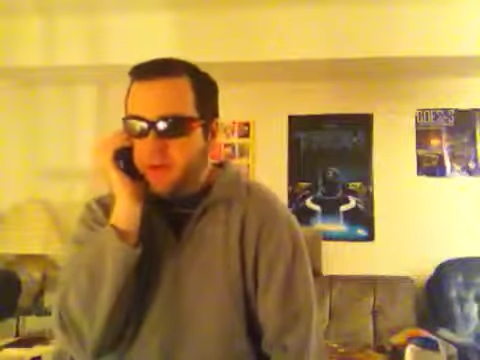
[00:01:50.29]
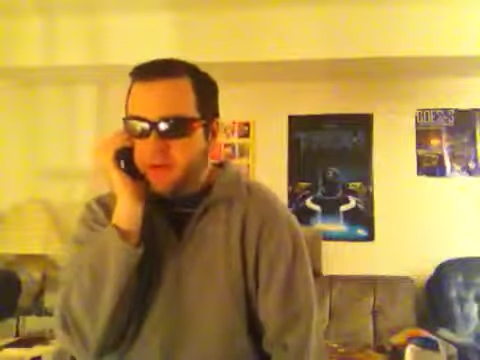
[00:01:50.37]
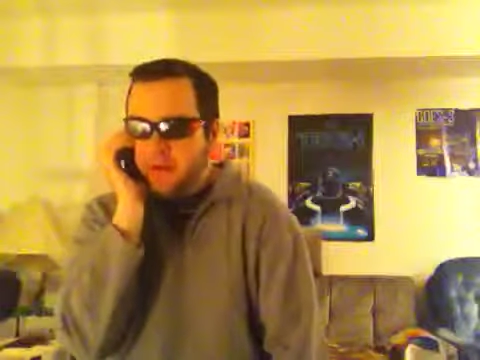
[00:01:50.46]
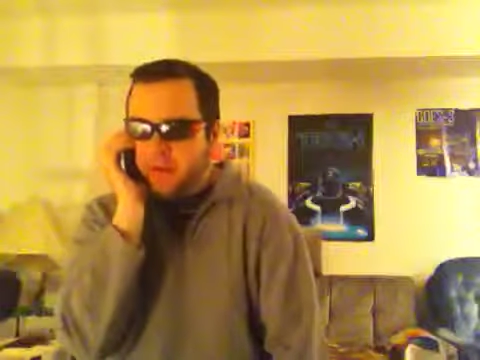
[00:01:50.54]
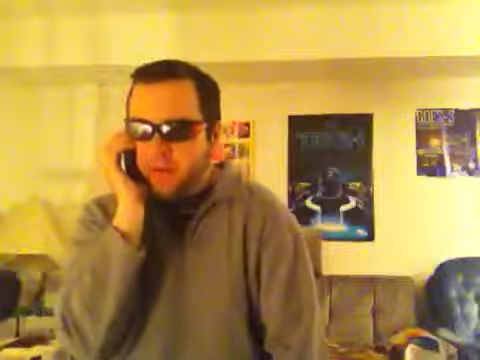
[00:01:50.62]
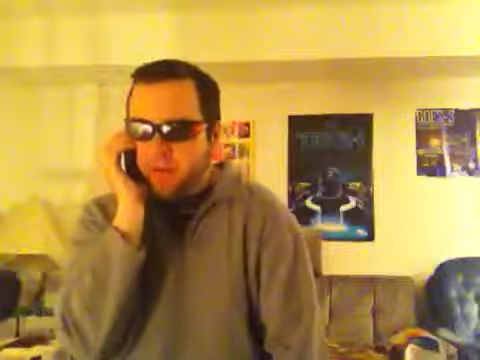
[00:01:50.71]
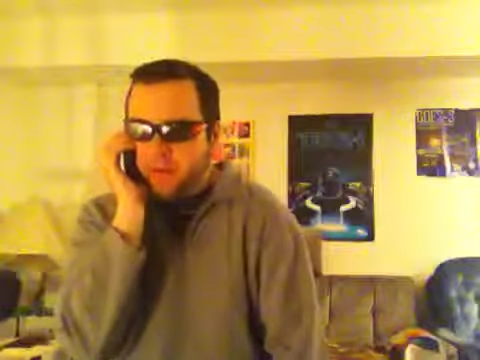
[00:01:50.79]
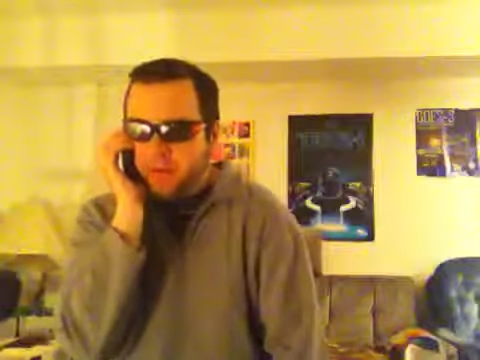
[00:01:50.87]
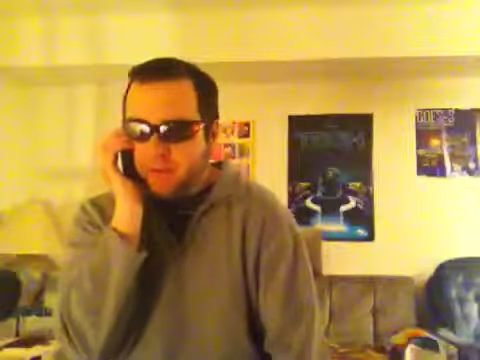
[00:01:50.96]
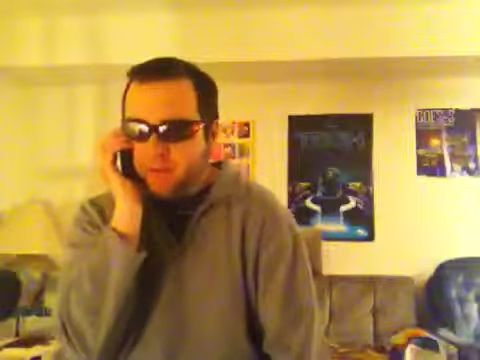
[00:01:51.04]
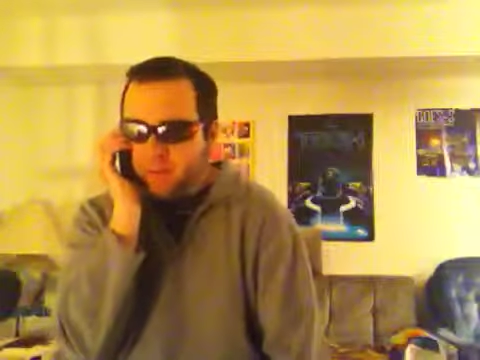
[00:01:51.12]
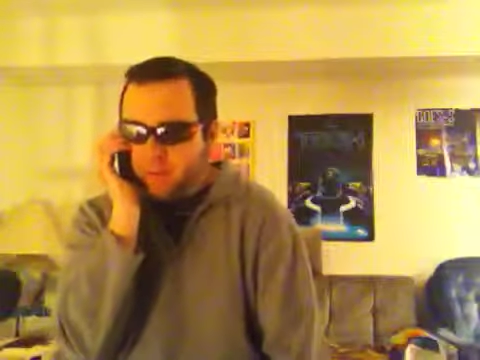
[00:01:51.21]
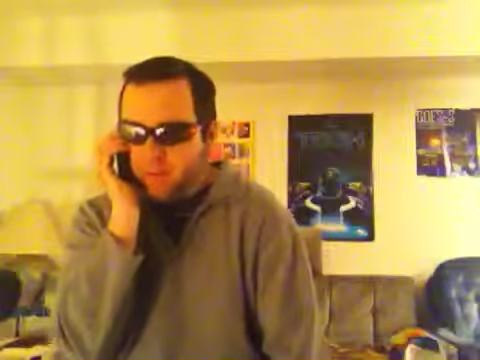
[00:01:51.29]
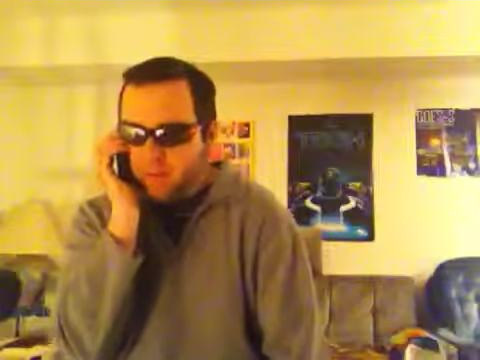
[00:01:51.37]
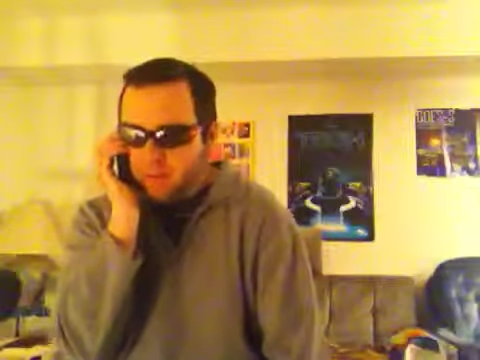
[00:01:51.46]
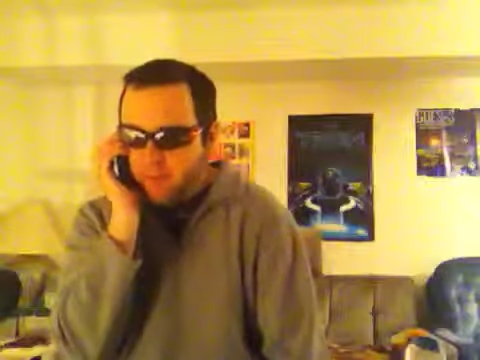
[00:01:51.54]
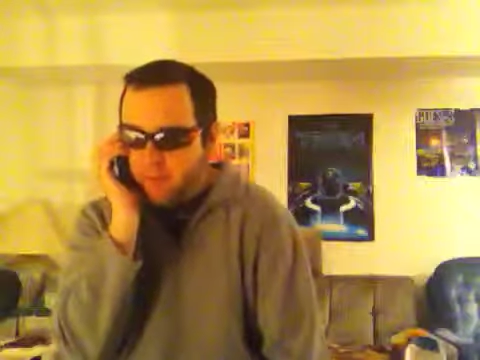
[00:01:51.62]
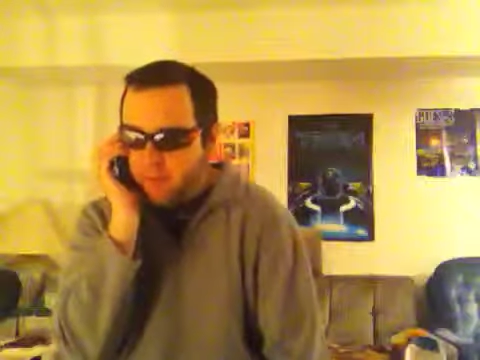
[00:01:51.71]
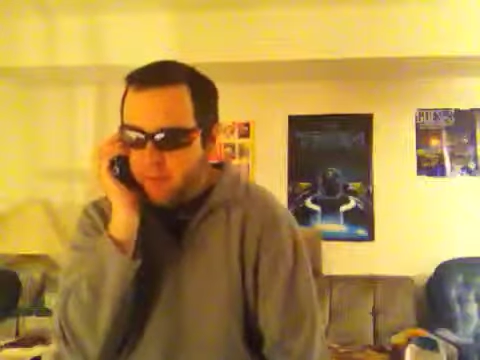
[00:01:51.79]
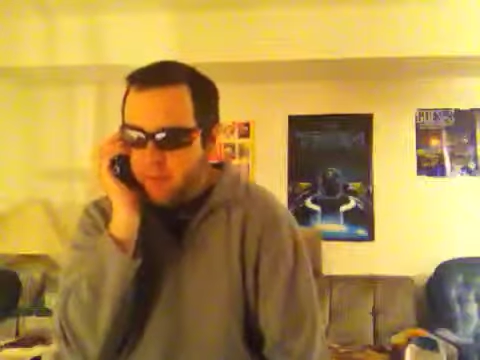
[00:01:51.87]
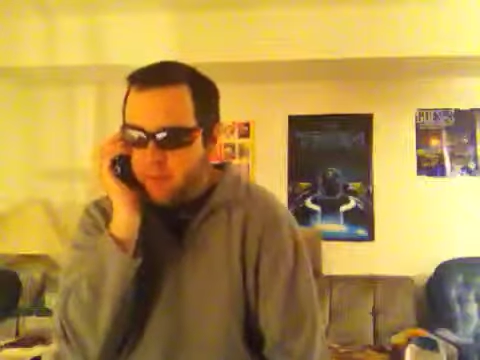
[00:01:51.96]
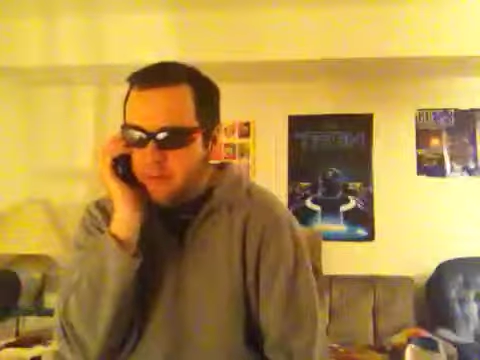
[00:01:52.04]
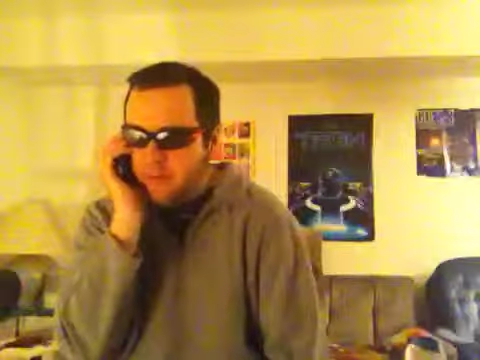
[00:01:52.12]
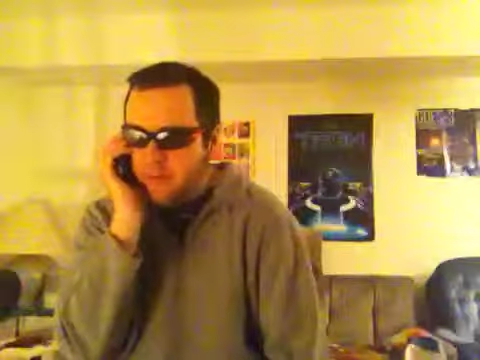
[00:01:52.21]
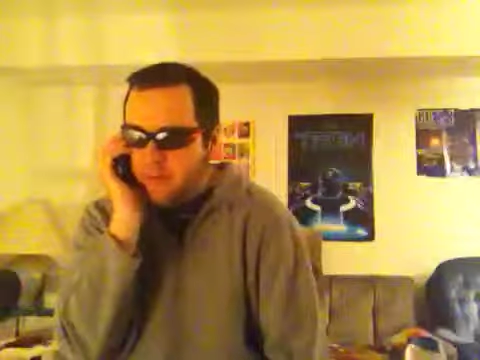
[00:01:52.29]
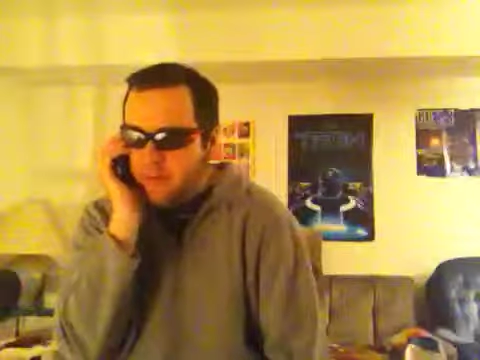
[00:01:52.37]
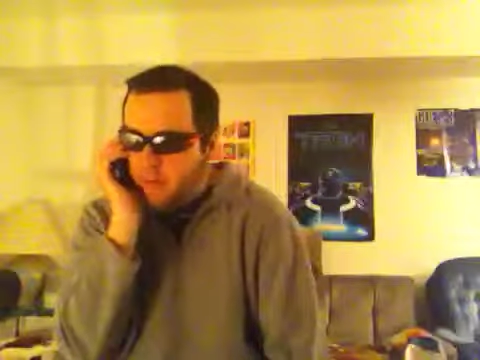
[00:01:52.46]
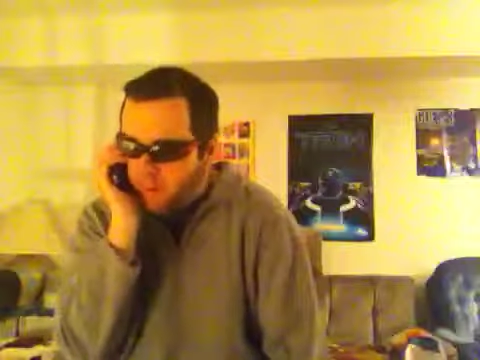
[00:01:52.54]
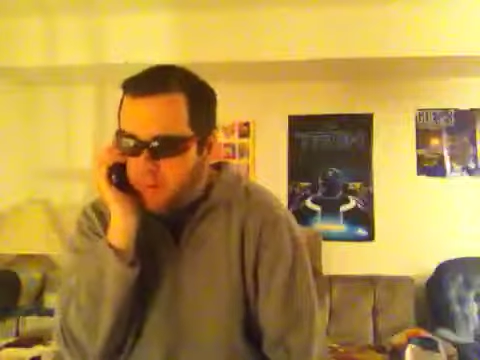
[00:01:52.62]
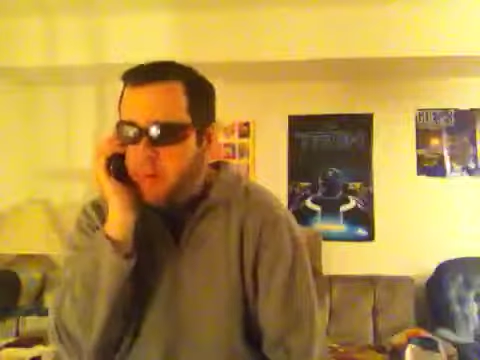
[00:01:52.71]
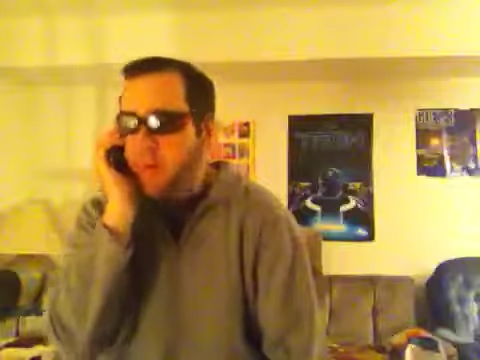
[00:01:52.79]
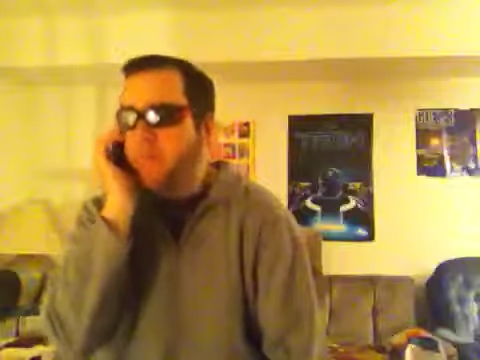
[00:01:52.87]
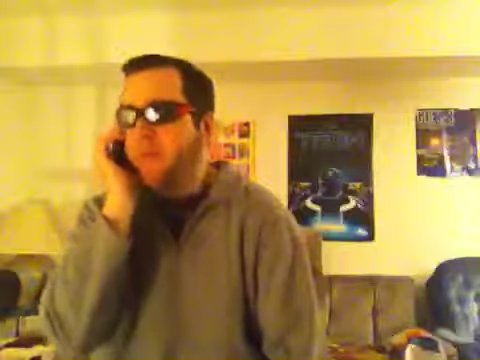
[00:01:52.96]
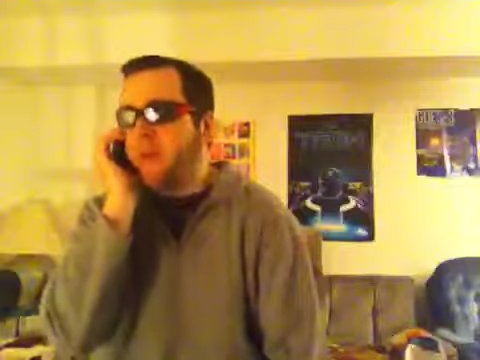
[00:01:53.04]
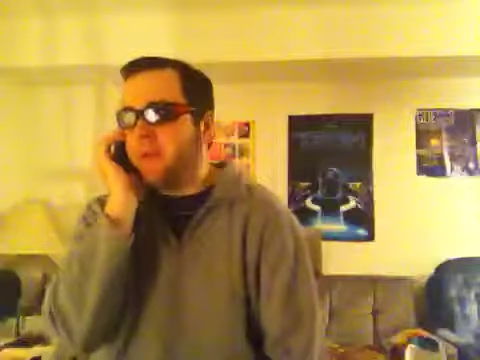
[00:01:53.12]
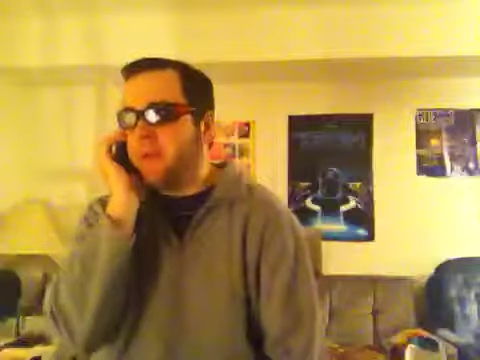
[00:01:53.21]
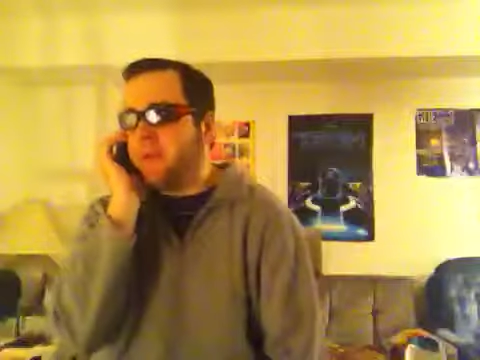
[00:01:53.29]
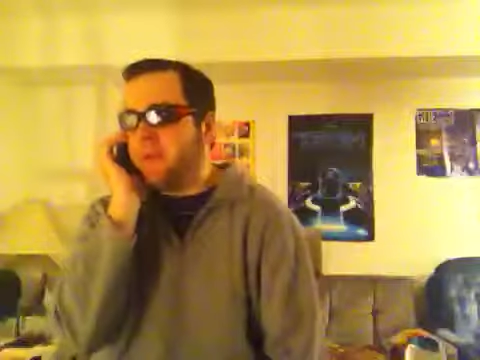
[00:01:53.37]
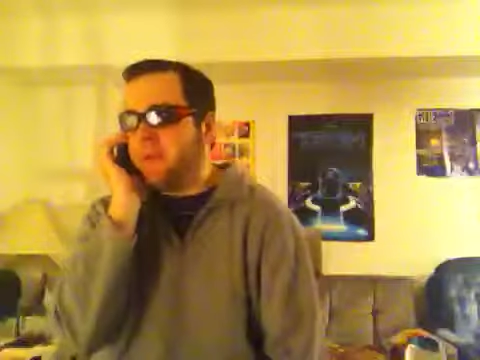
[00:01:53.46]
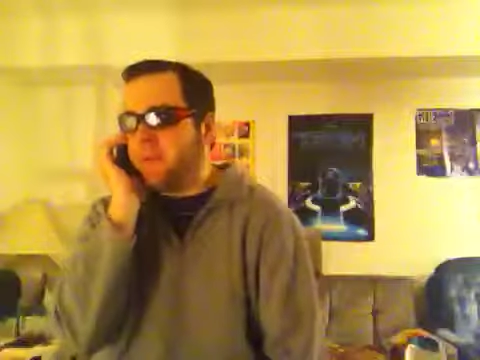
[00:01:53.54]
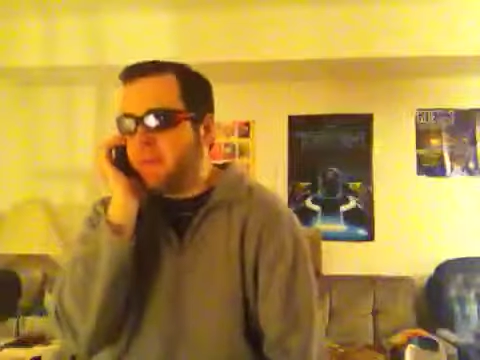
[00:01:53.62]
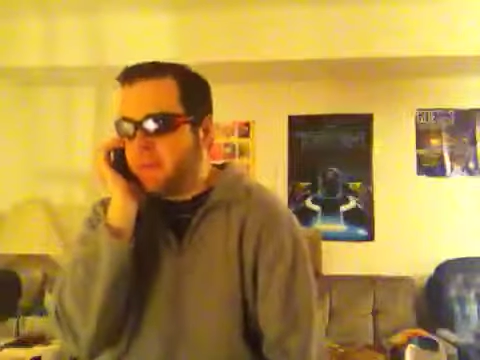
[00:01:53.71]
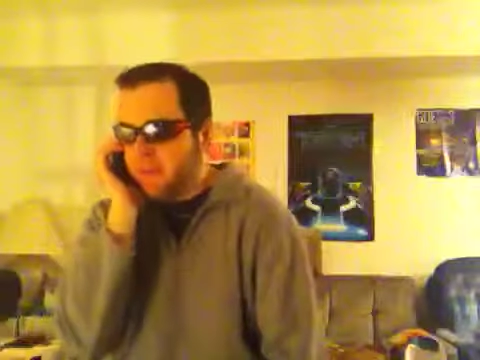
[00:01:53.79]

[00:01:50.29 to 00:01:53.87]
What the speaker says: dam fishing pole? Oh, you have that too.